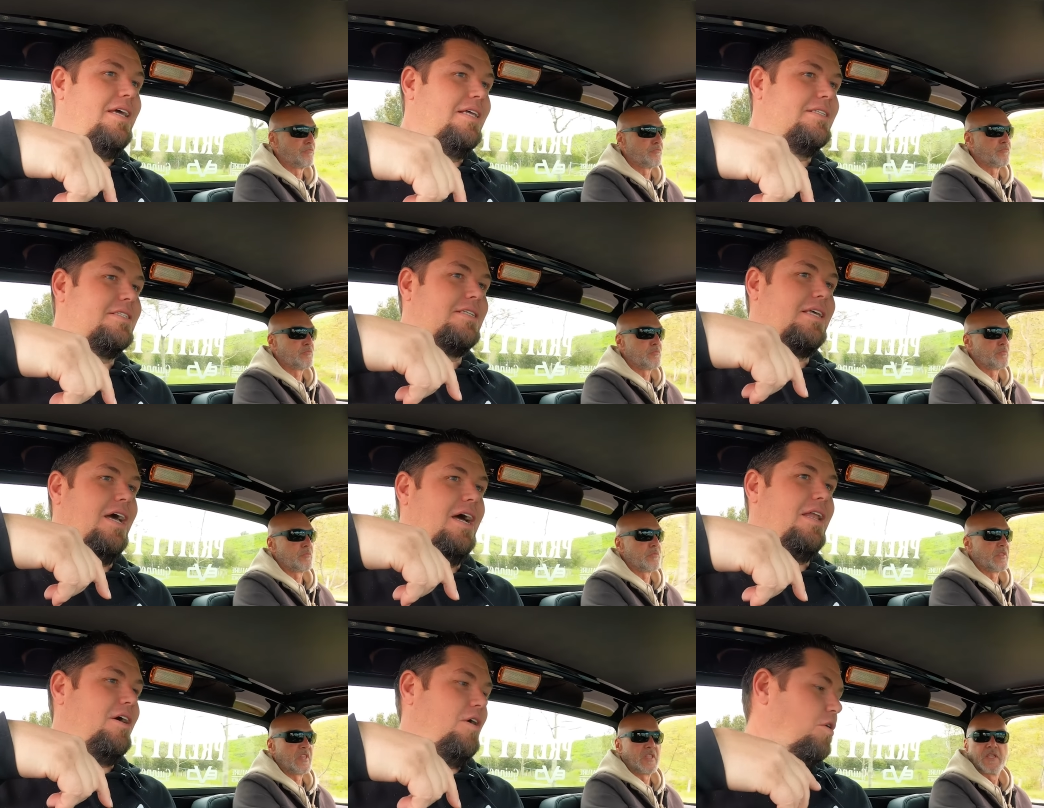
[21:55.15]
Speaker 1: it's
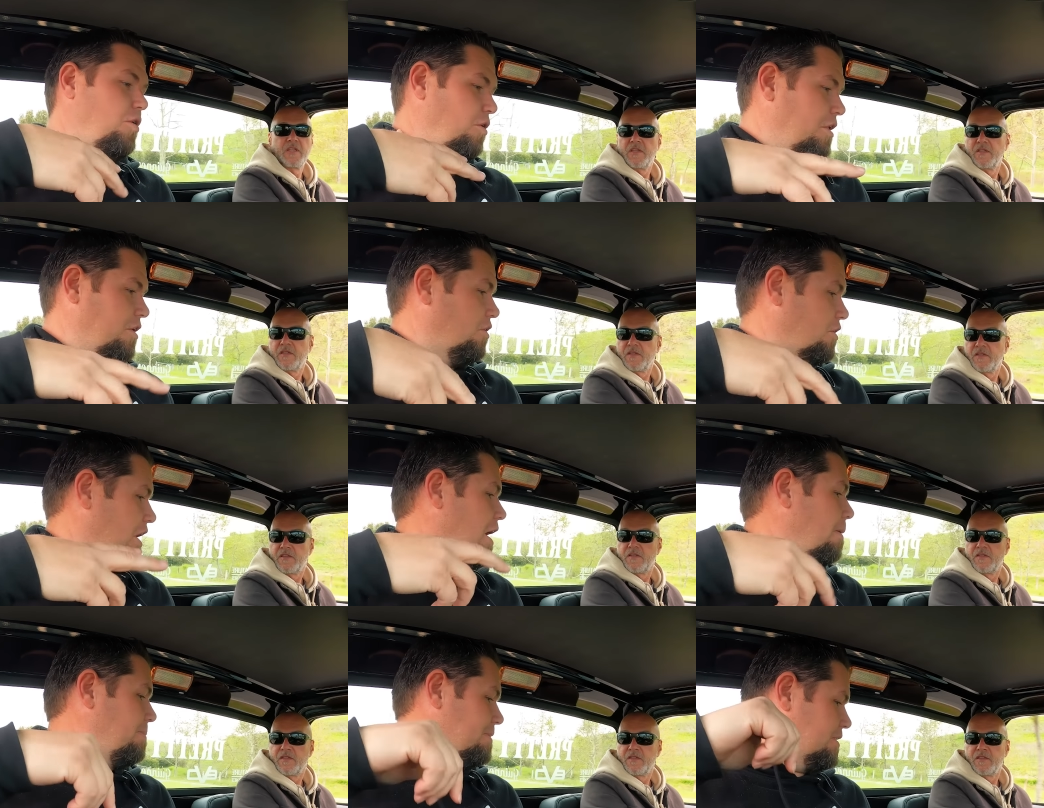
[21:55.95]
got a whole little
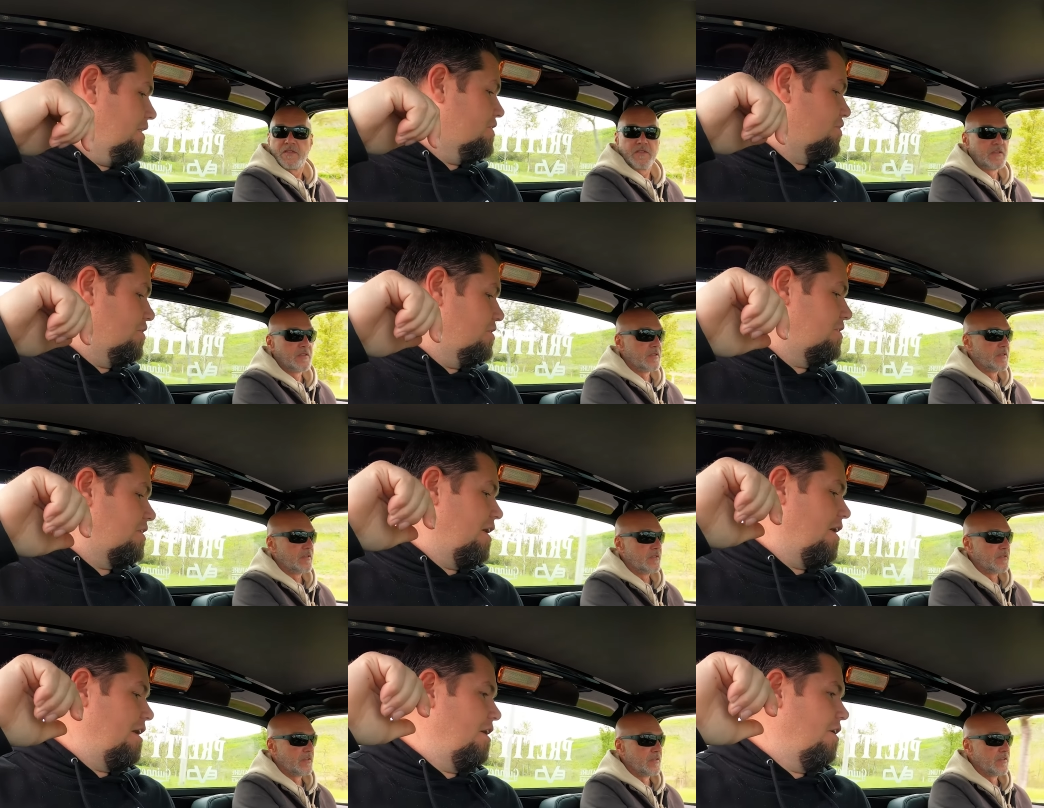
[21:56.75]
competition
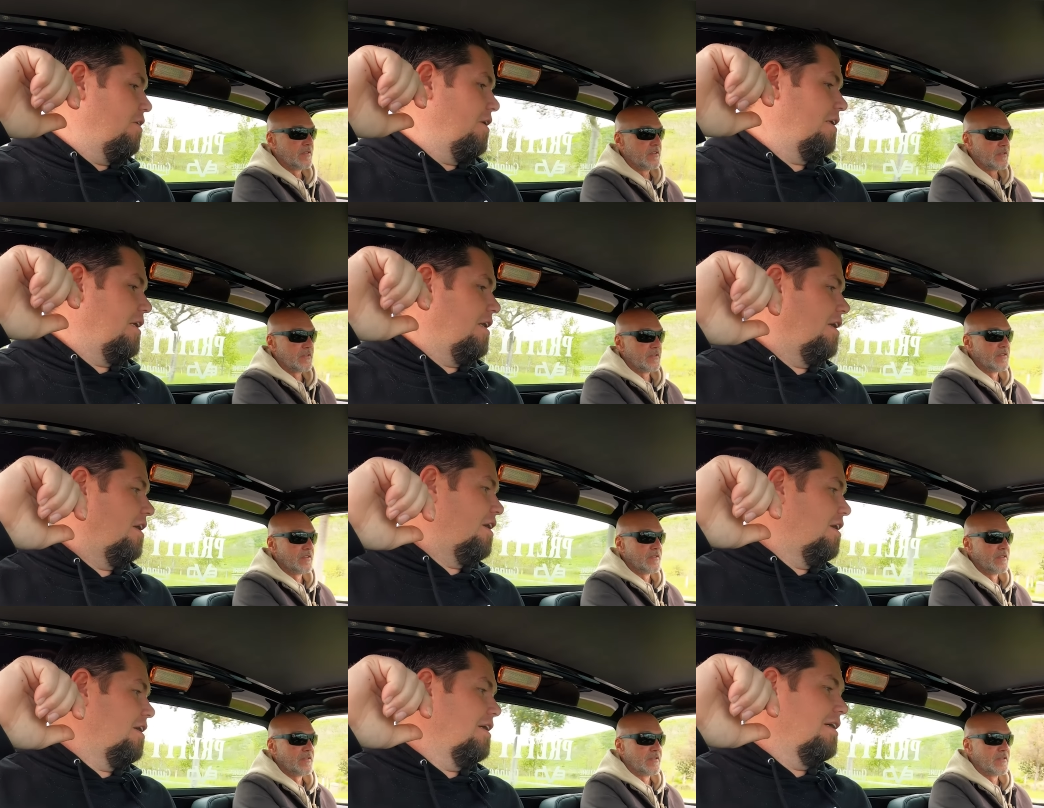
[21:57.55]
stereo in
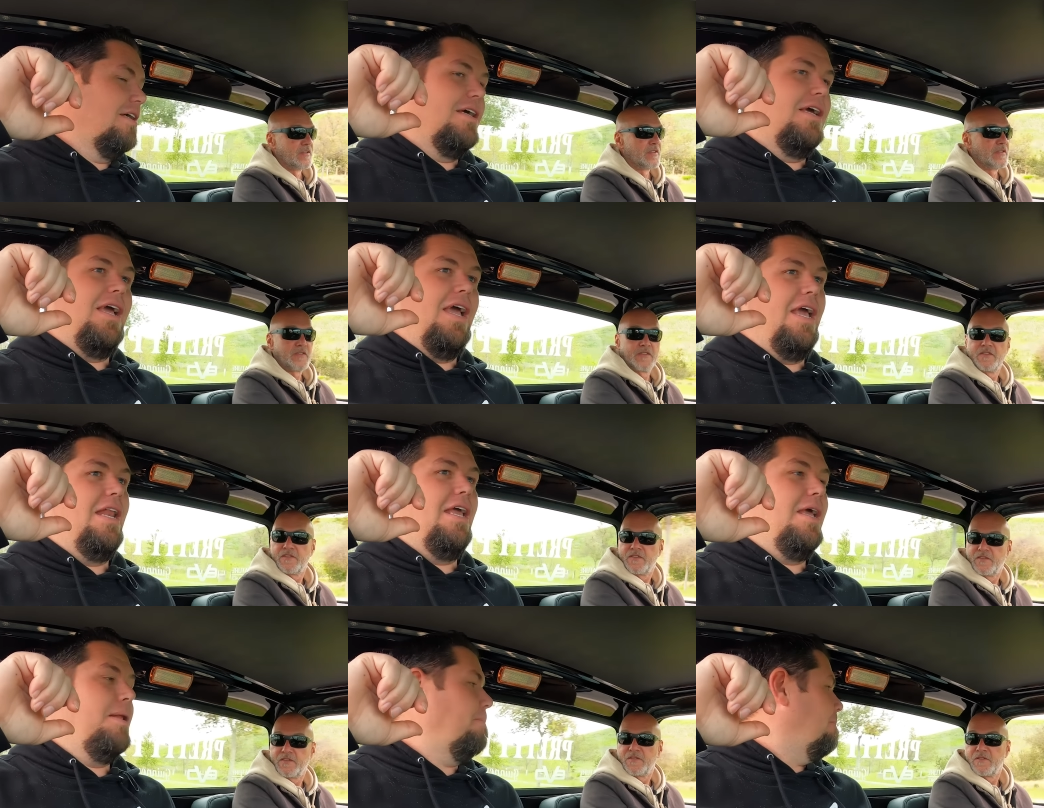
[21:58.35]
here, and
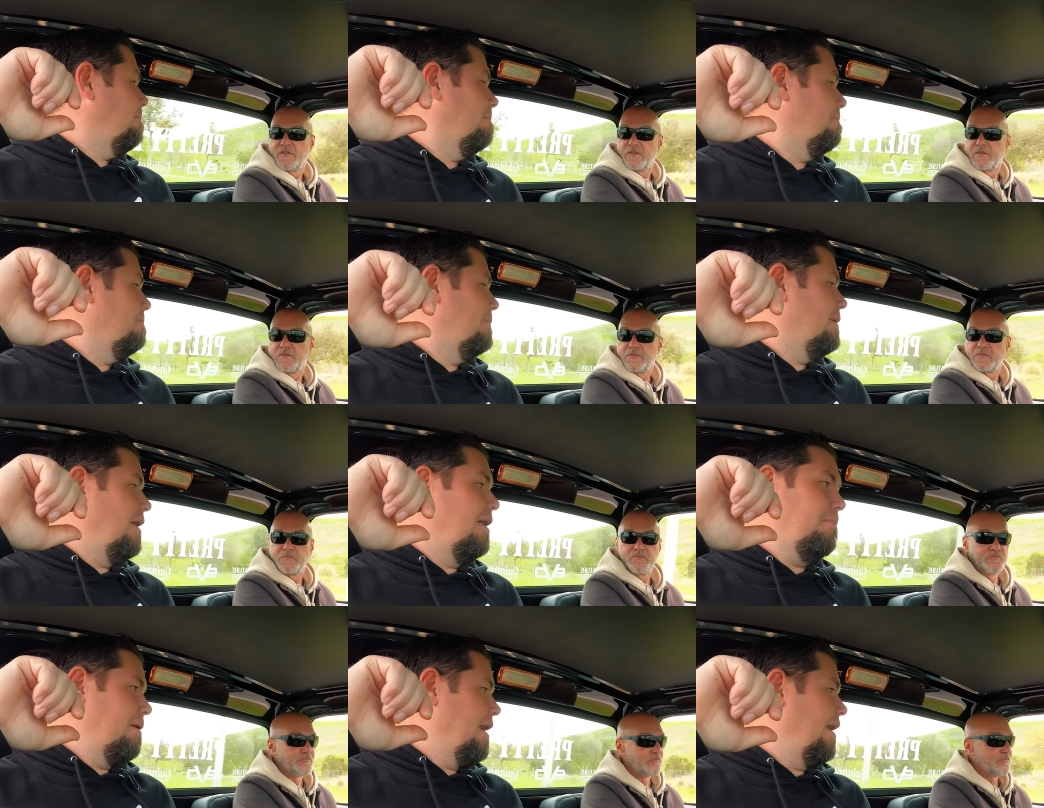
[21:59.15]
it,
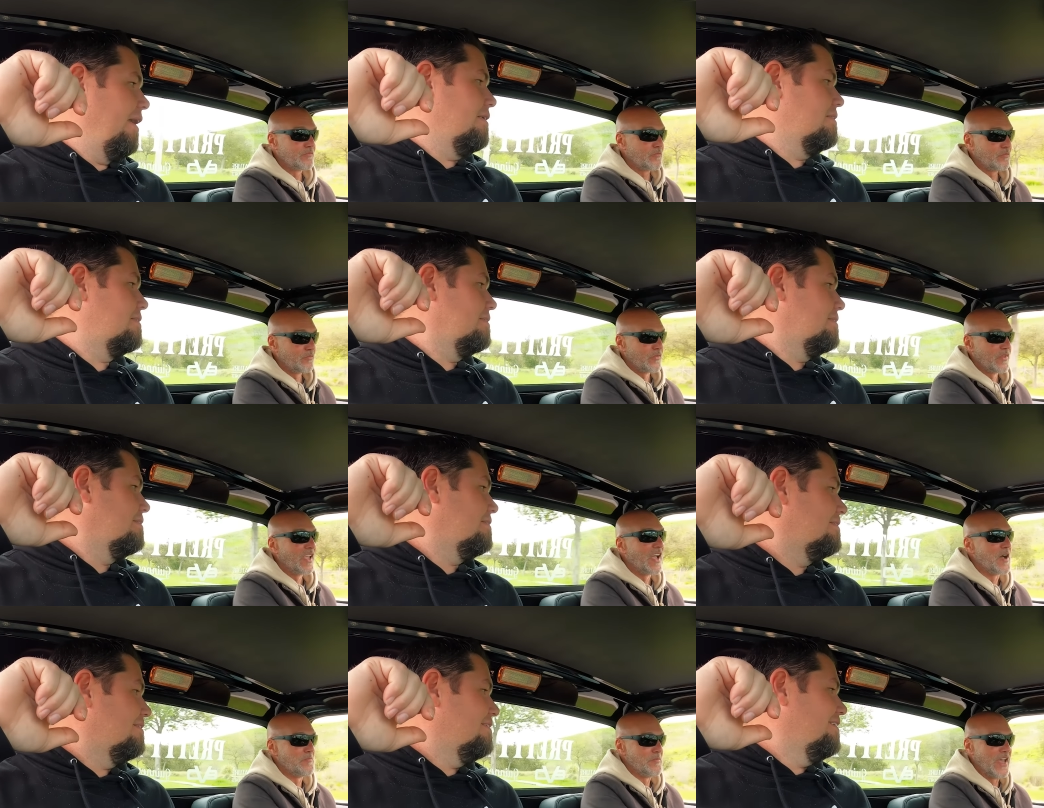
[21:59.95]
it bangs.
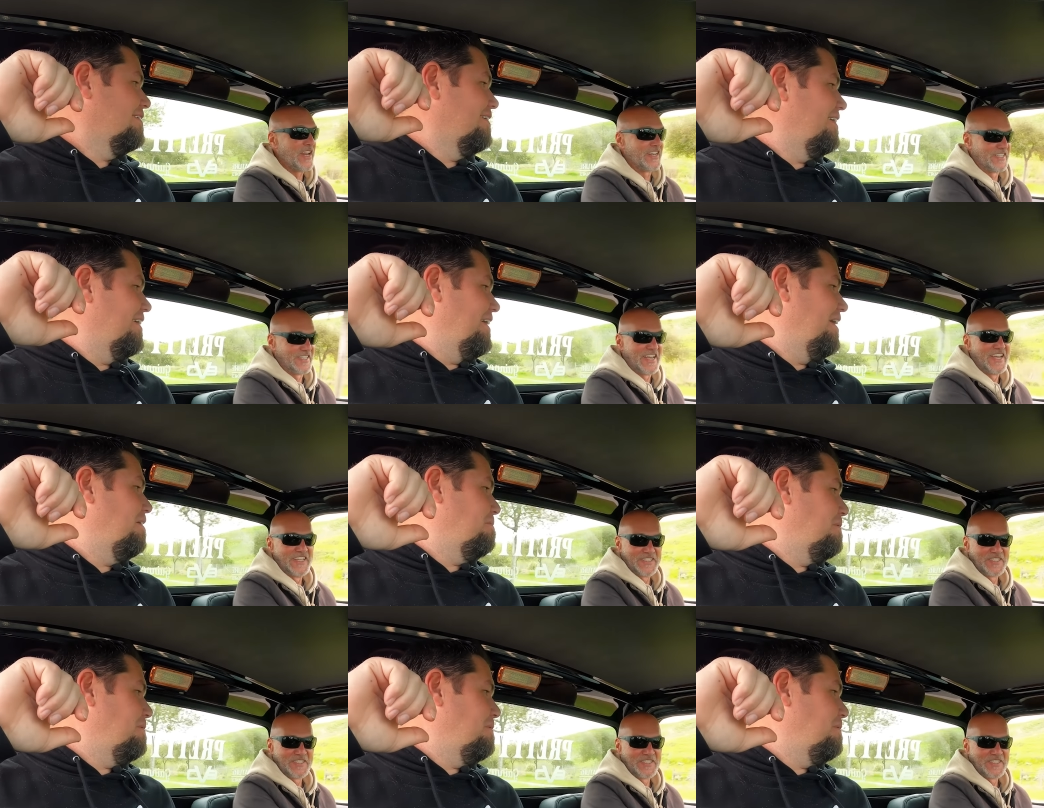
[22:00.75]
I'll bet it does. It